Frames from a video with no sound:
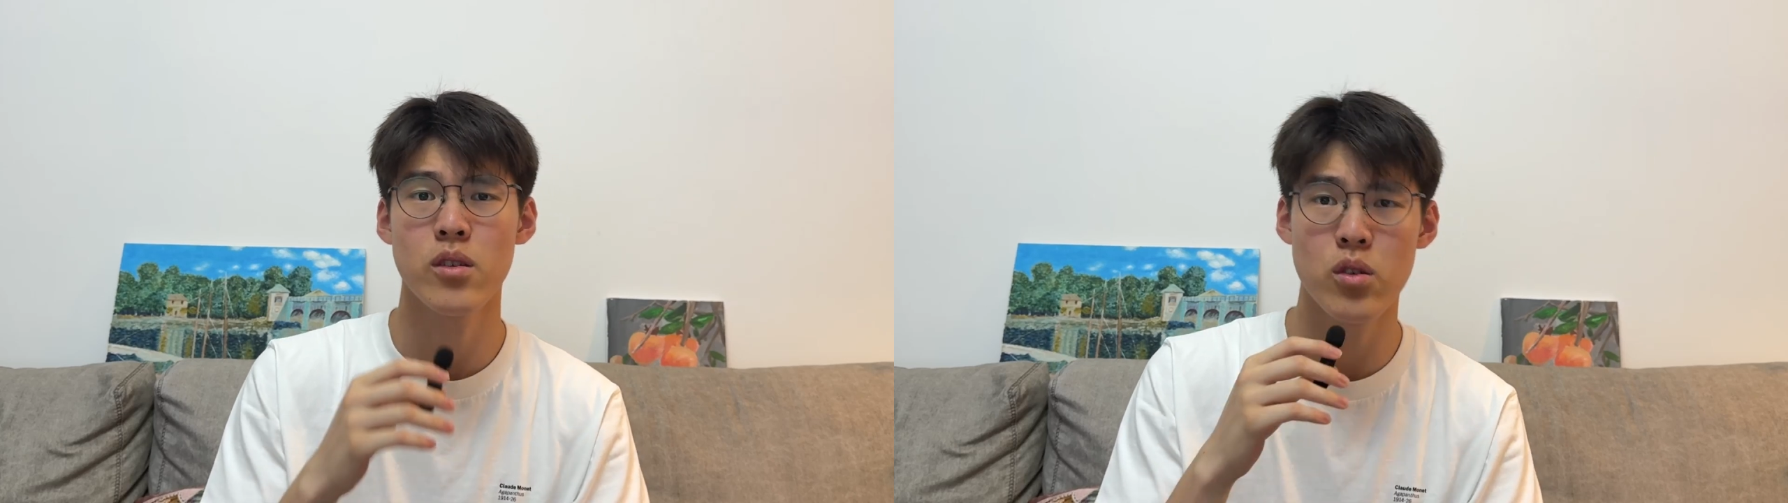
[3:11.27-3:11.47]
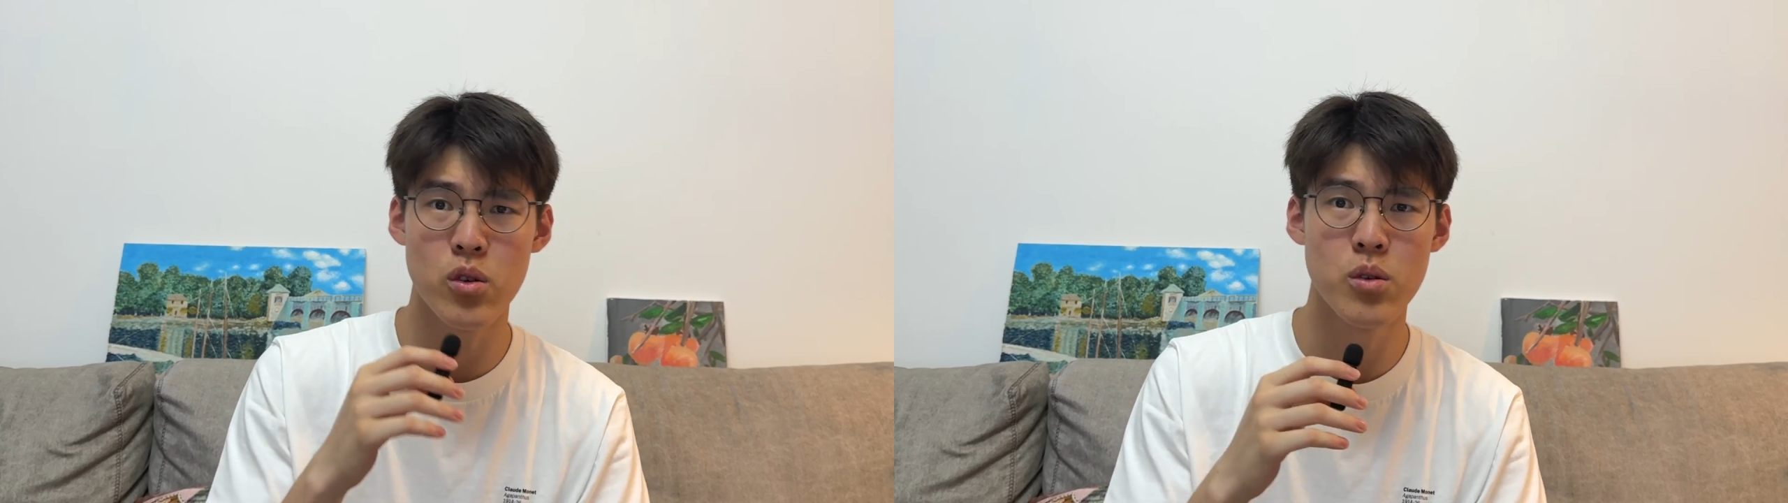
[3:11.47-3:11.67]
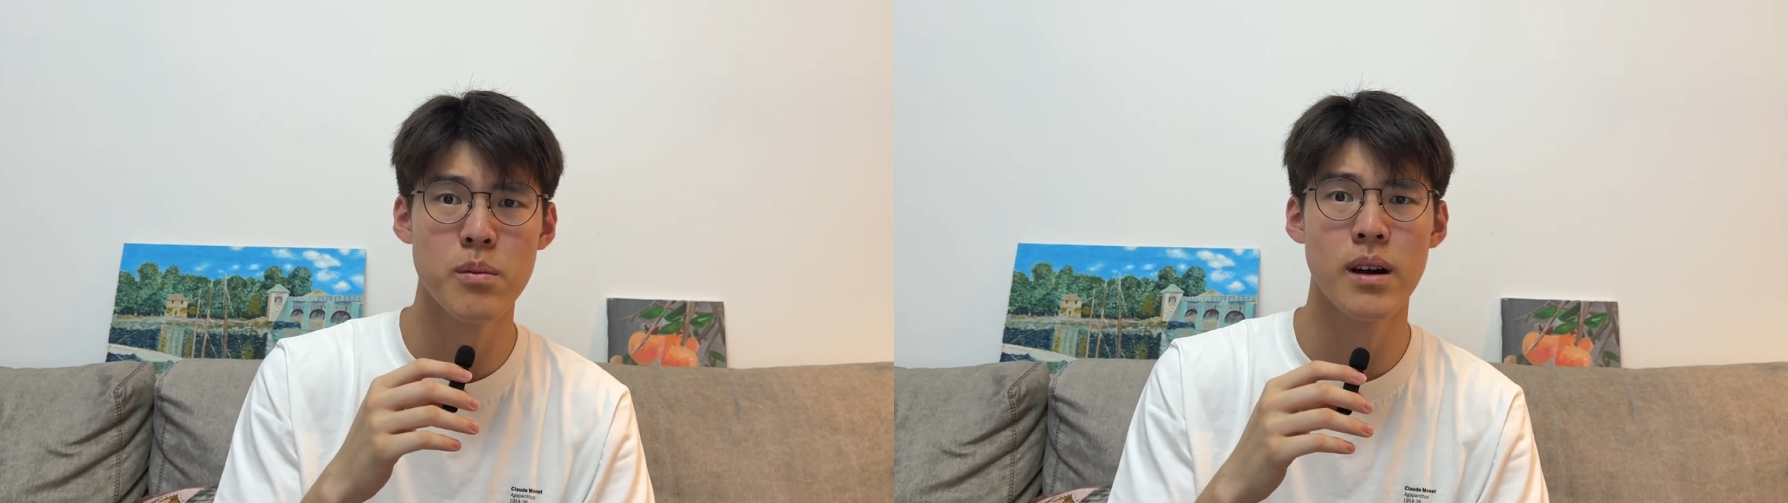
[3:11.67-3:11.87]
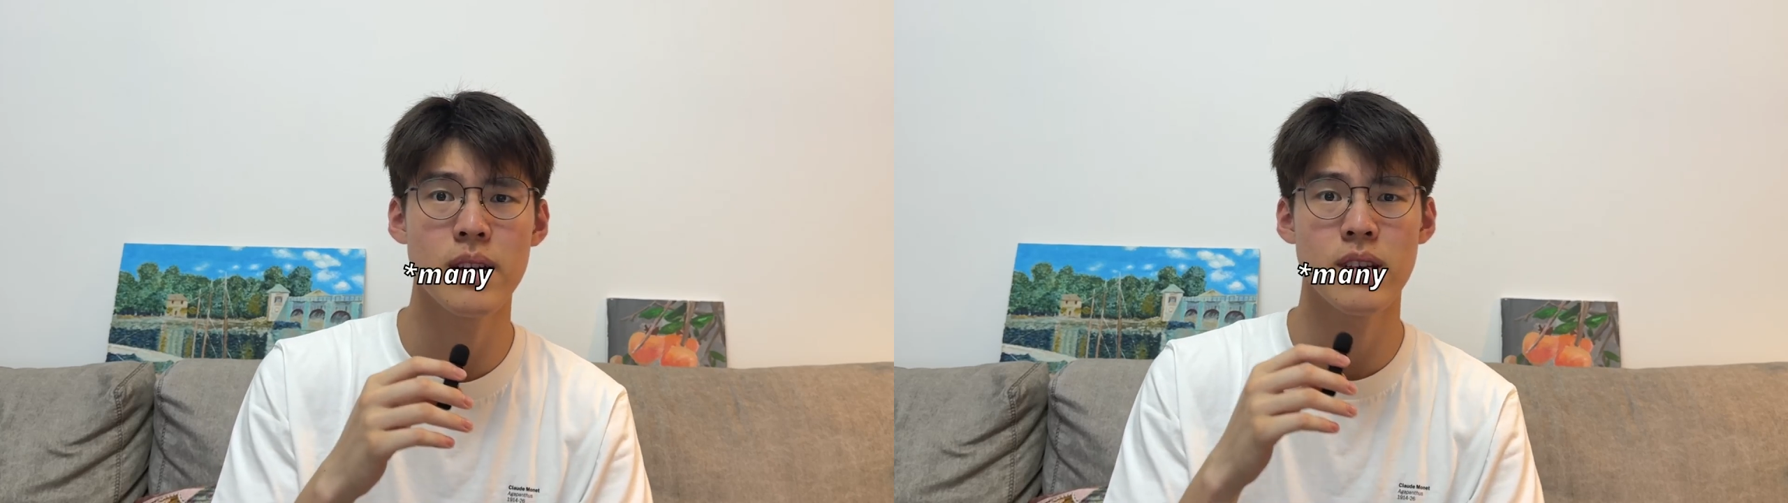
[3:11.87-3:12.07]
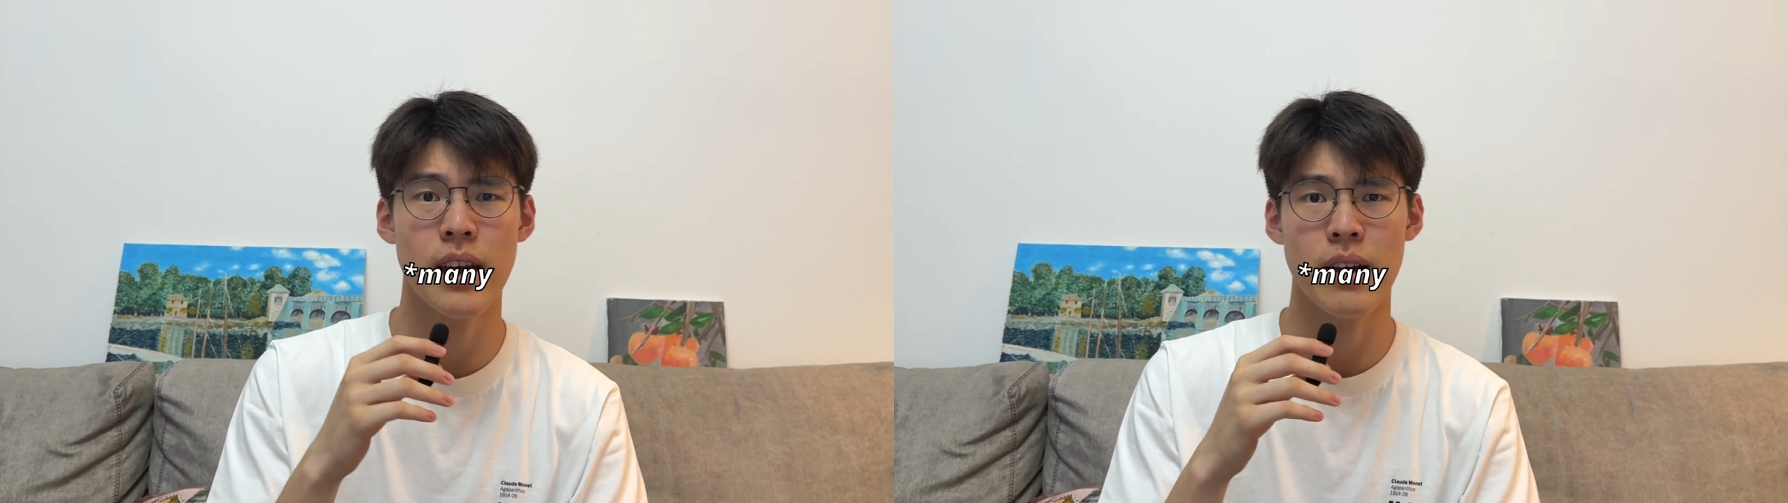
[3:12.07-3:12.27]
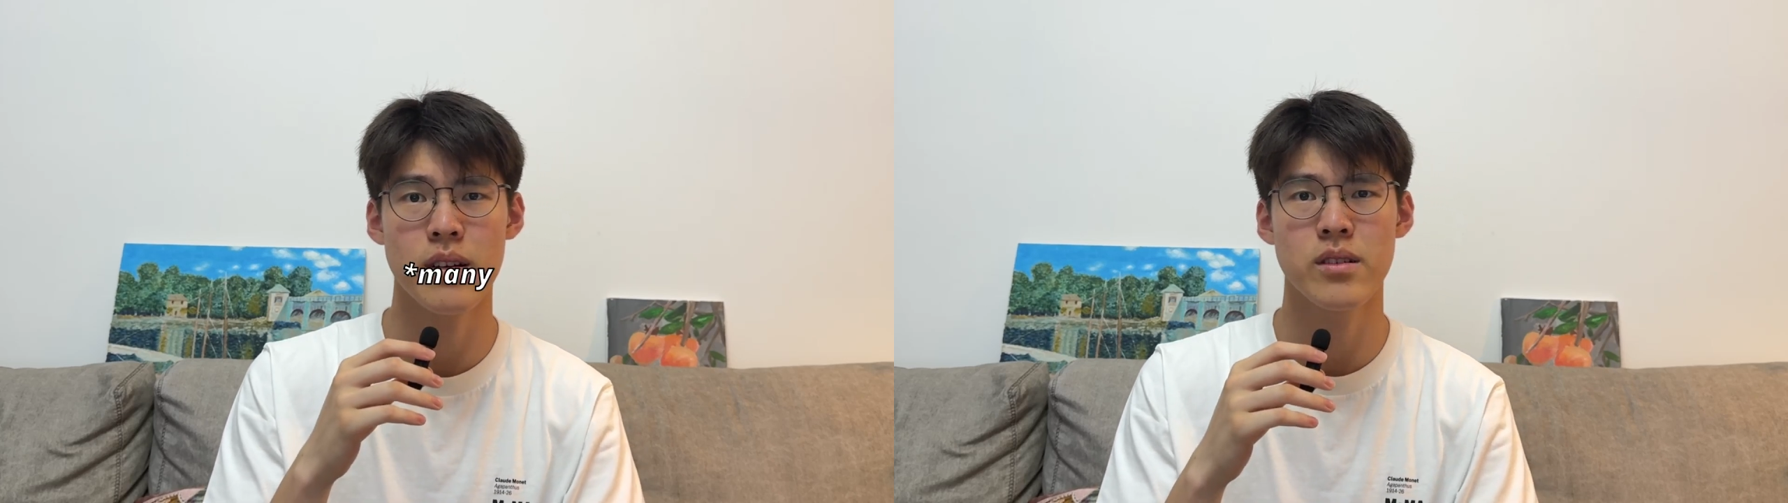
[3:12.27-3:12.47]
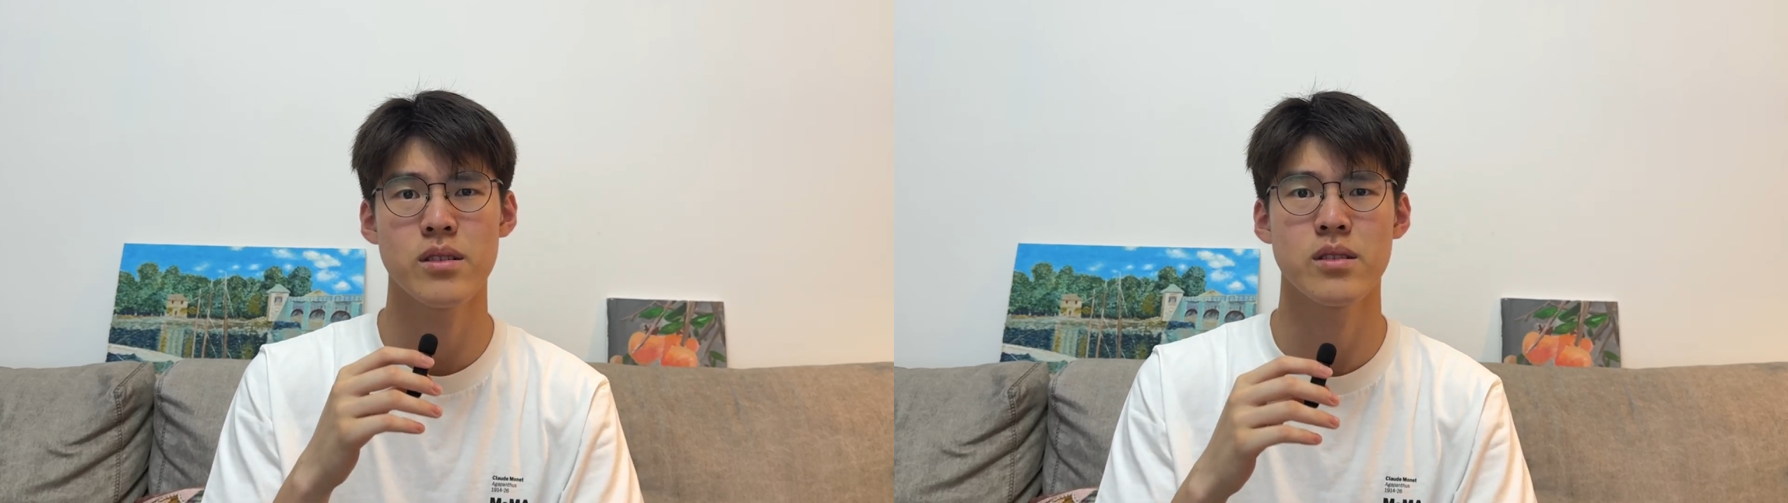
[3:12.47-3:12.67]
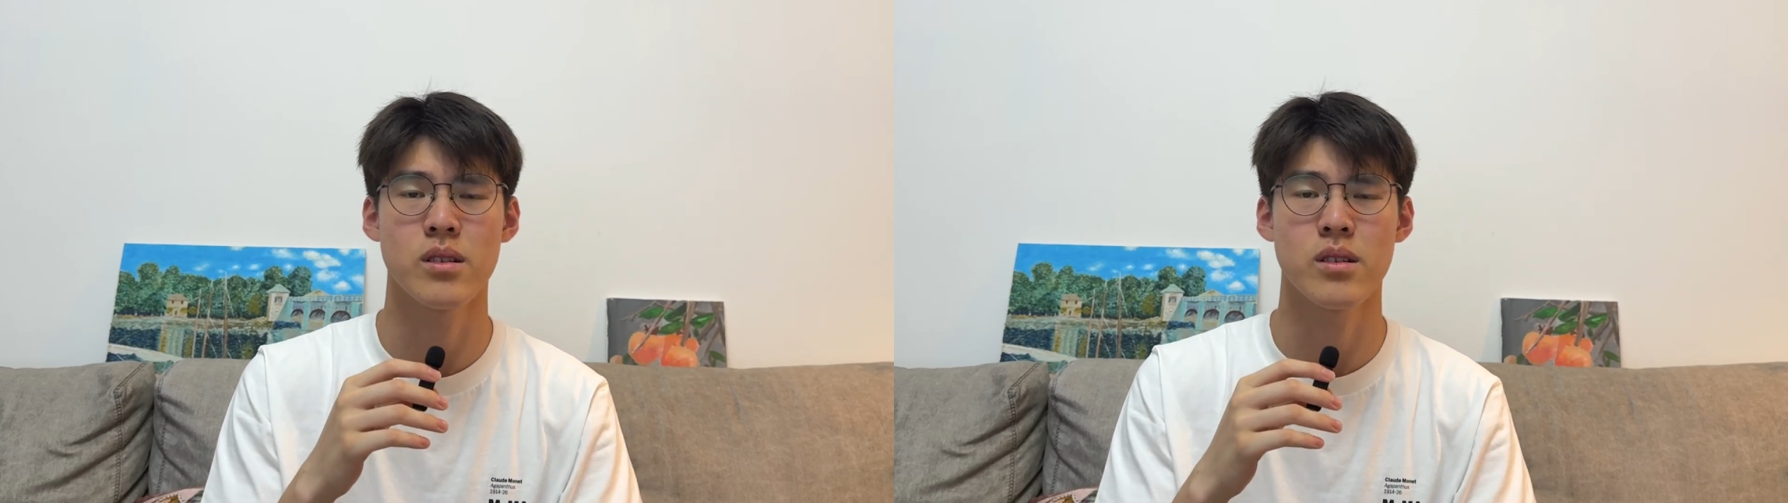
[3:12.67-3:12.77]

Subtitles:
too much characters